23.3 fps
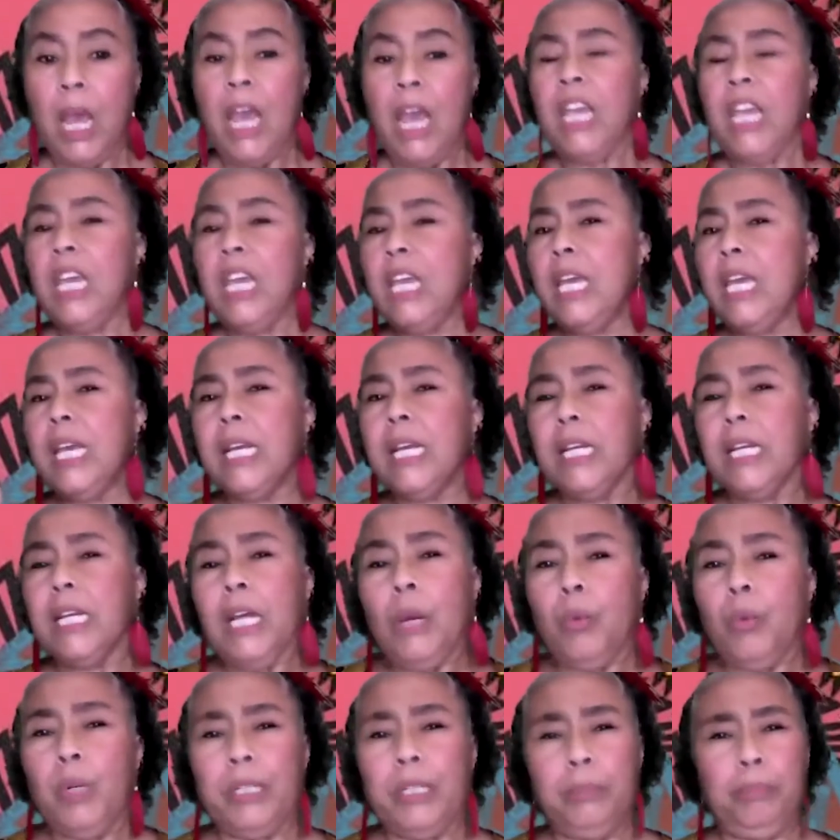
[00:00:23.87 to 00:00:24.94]
He
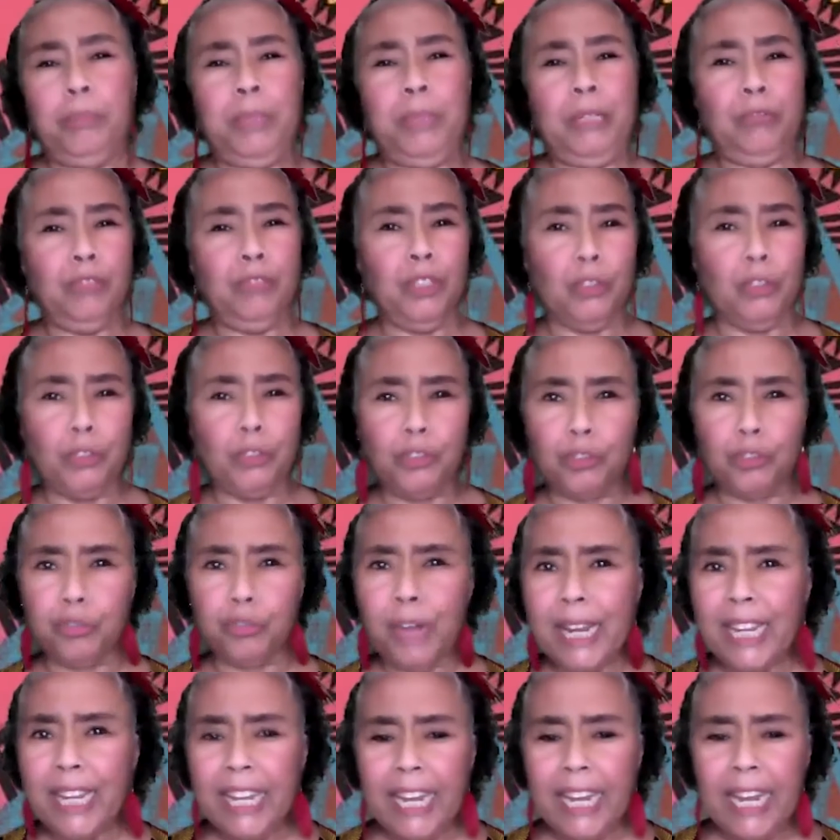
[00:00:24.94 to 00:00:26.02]
would be real
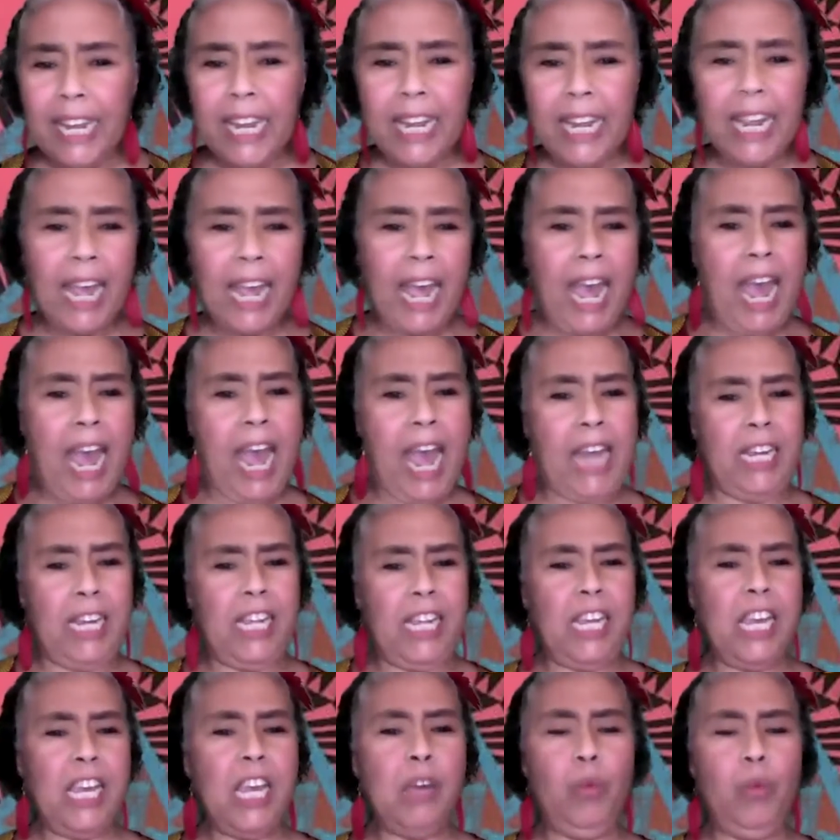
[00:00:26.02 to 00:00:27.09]
tricky, and
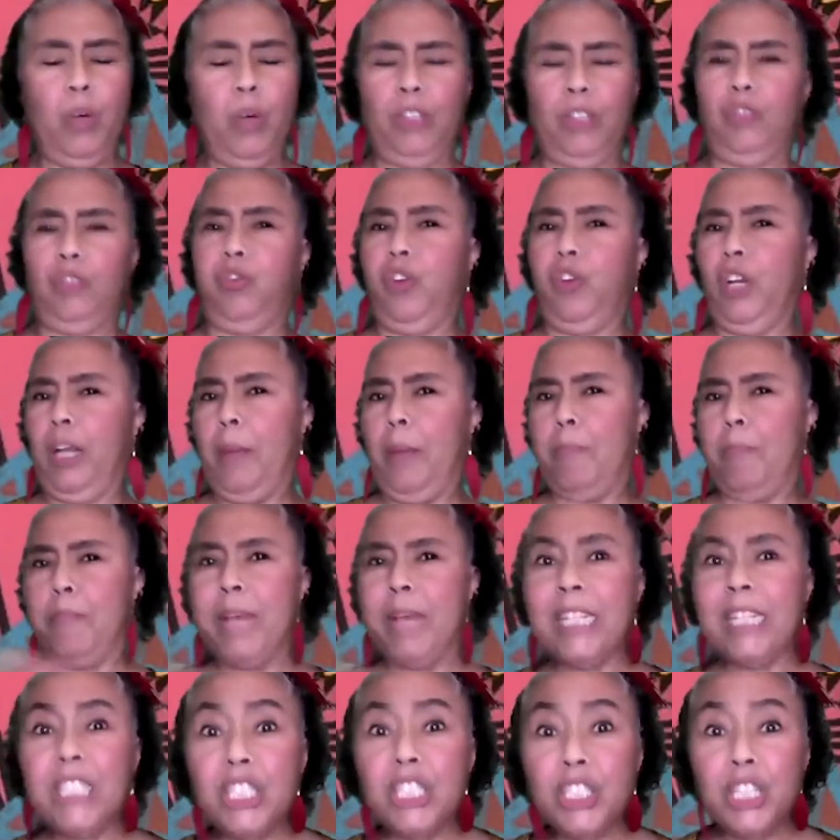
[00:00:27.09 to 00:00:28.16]
he was full of
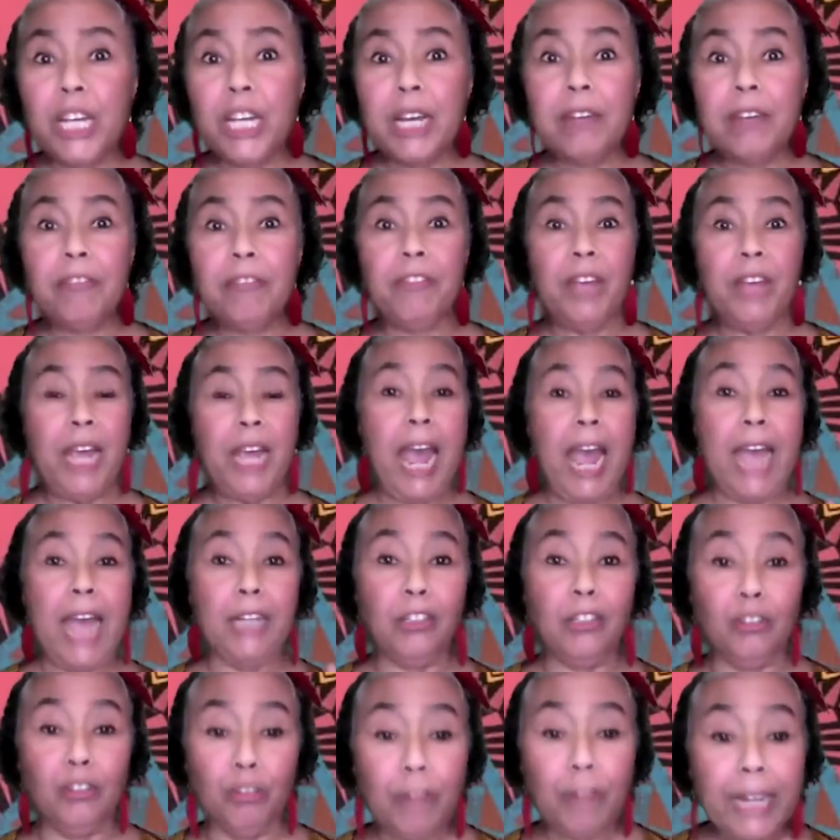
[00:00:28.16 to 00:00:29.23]
mischief
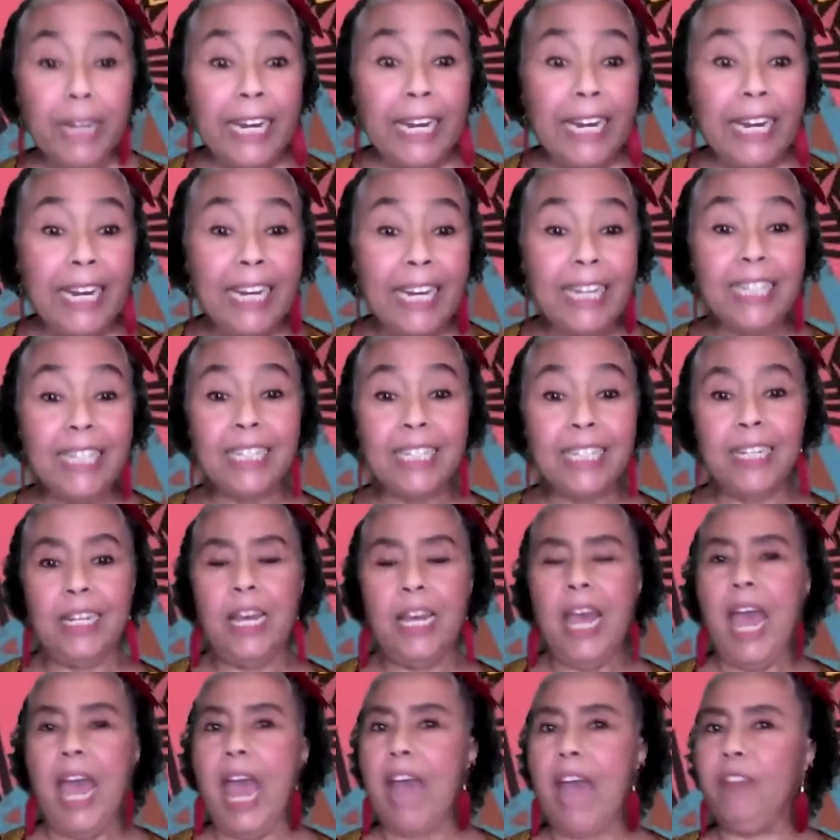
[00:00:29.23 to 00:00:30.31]
and greed
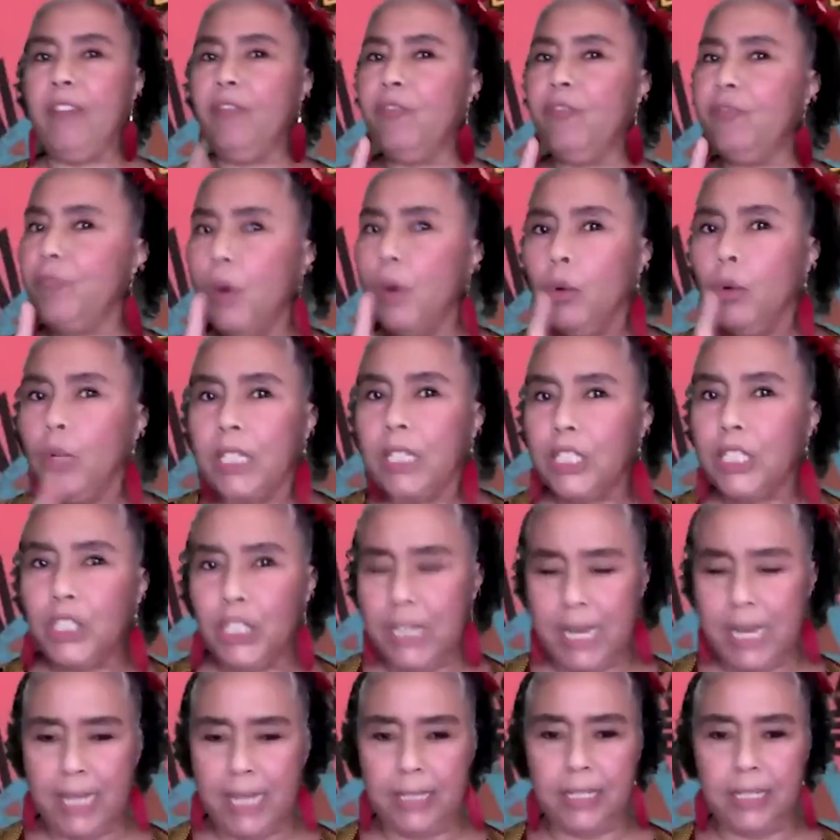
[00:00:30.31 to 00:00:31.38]
and
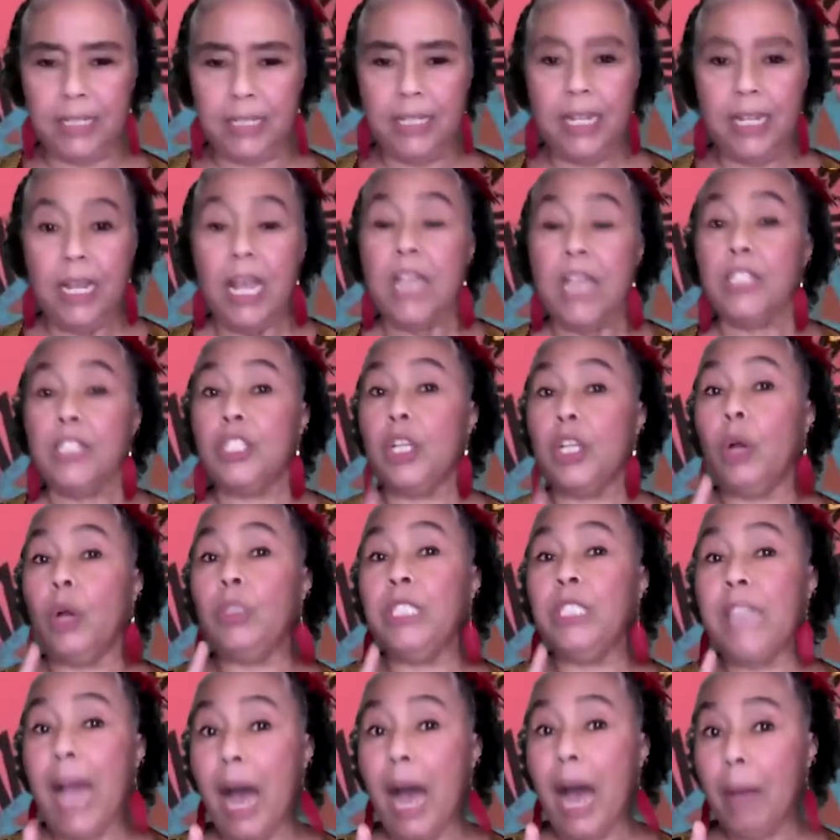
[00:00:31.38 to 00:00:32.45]
foolishness. So
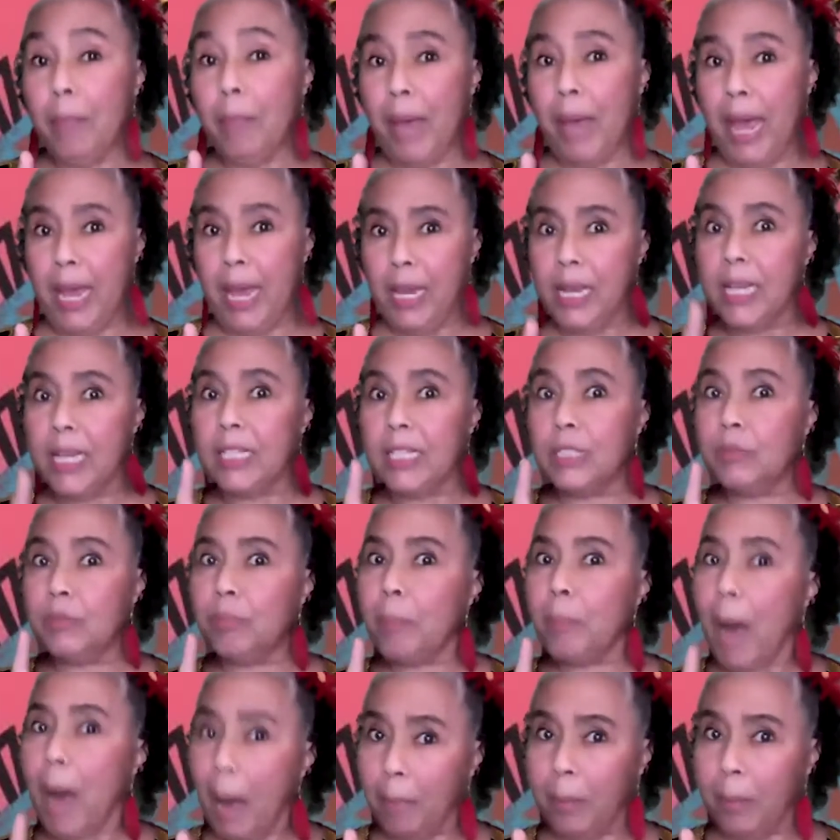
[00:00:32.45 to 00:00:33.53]
Nyame, his
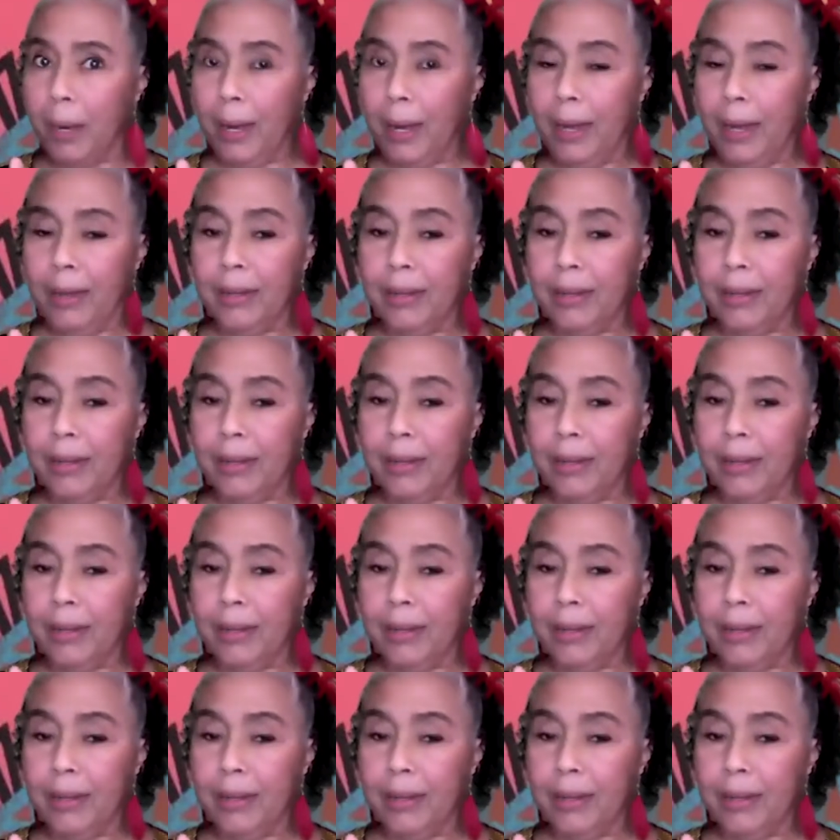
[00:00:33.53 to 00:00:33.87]
papa,